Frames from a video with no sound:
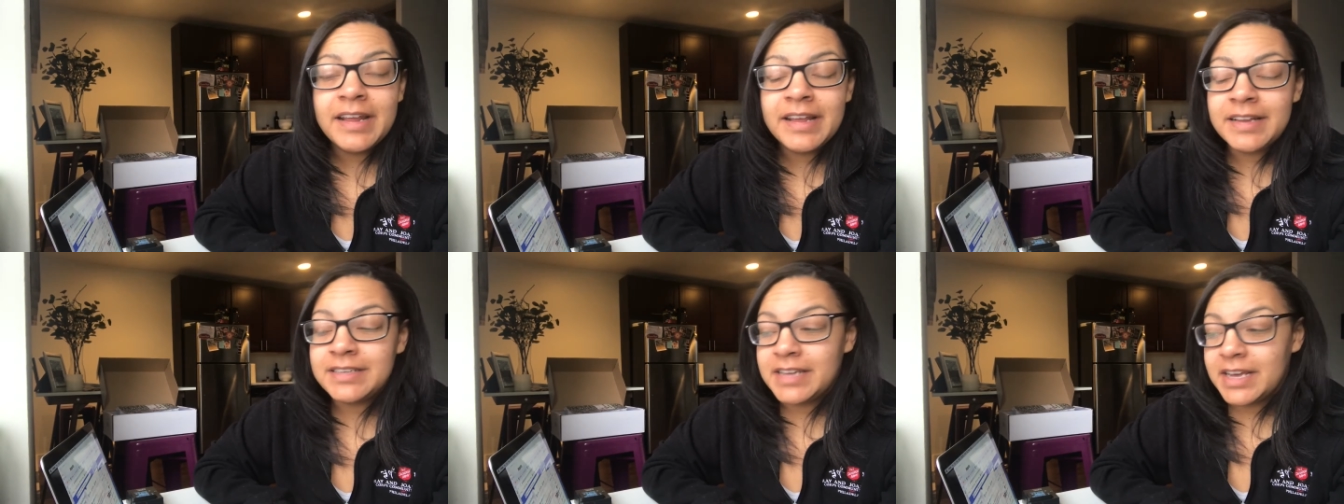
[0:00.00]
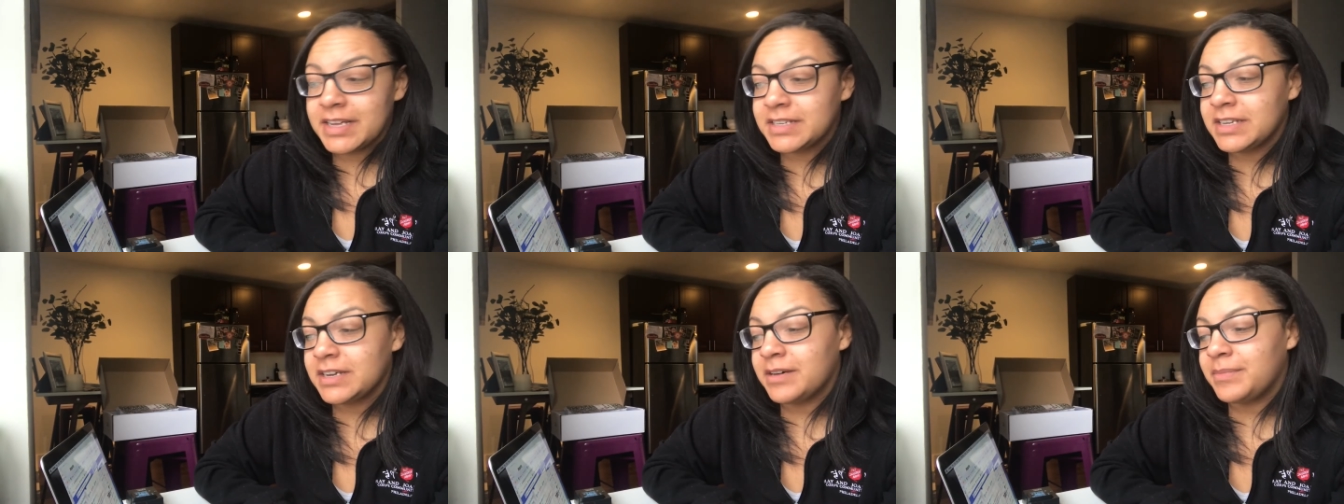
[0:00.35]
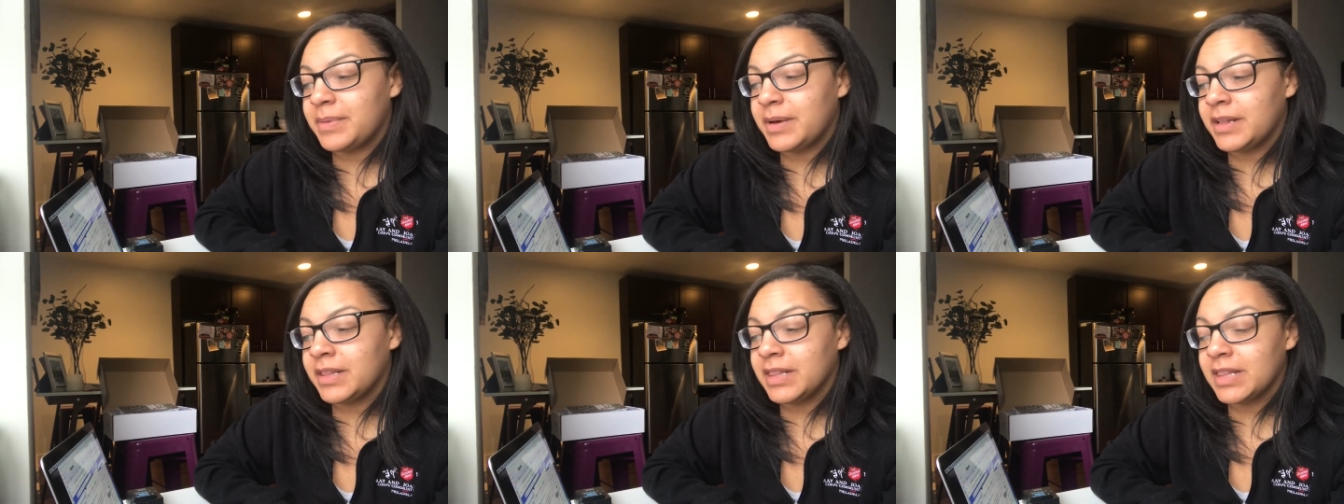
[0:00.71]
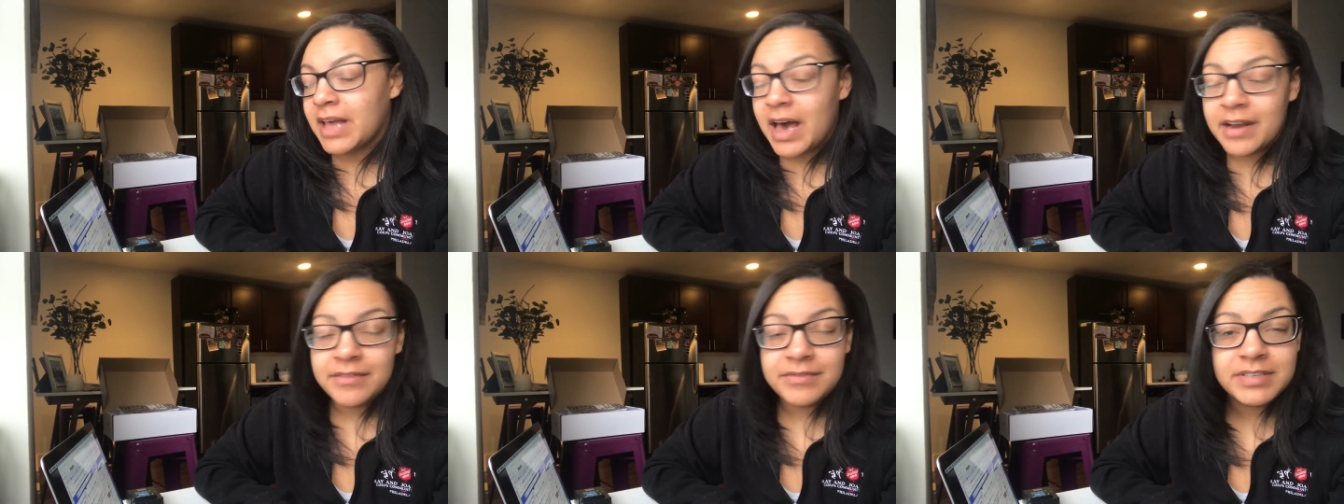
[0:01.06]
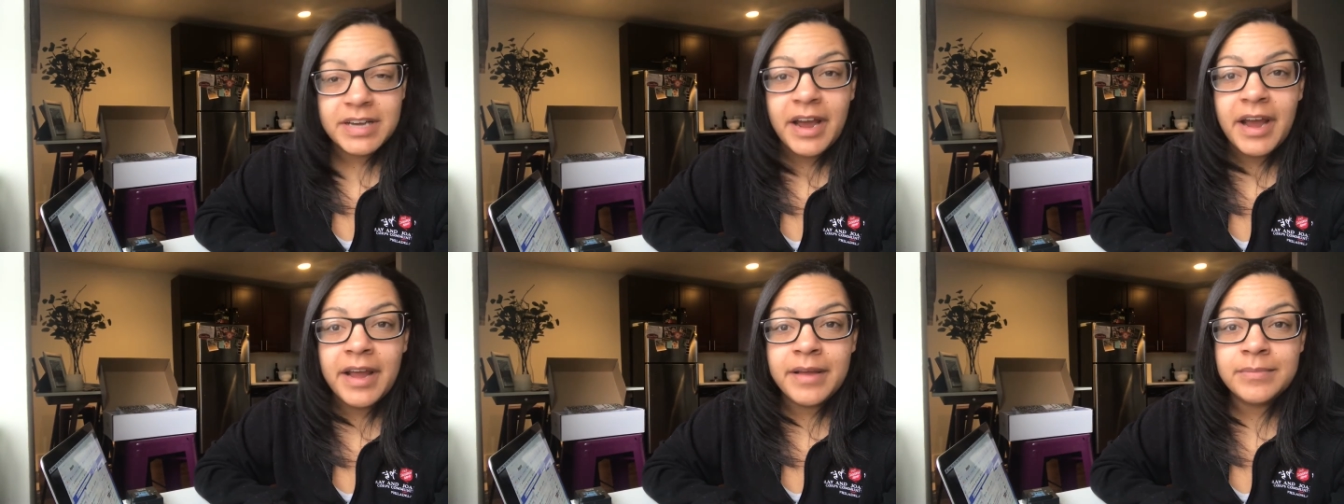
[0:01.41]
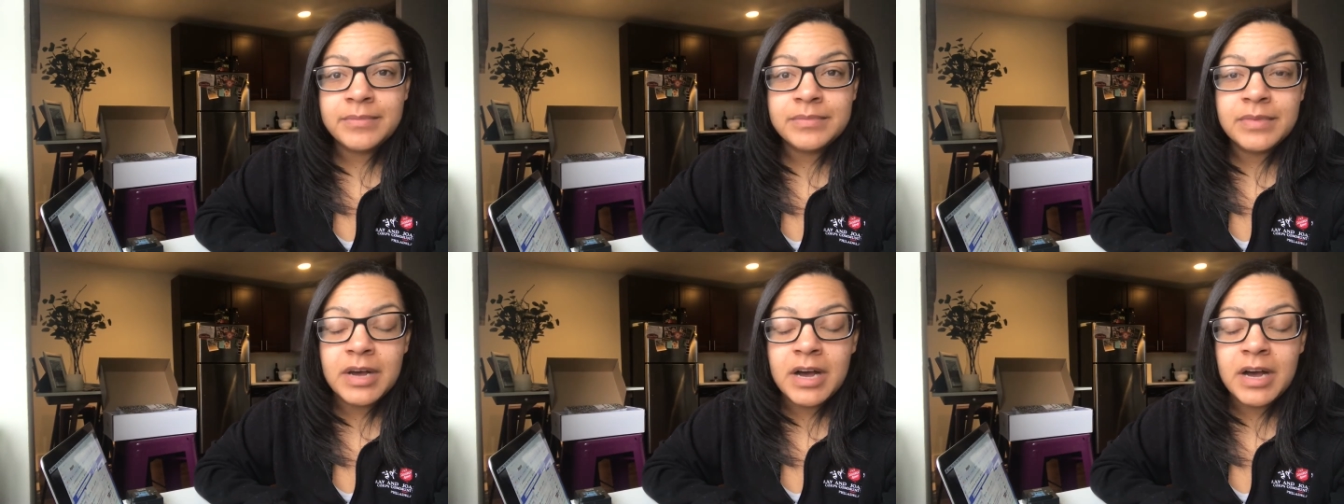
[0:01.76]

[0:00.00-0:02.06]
It takes up a lot of time.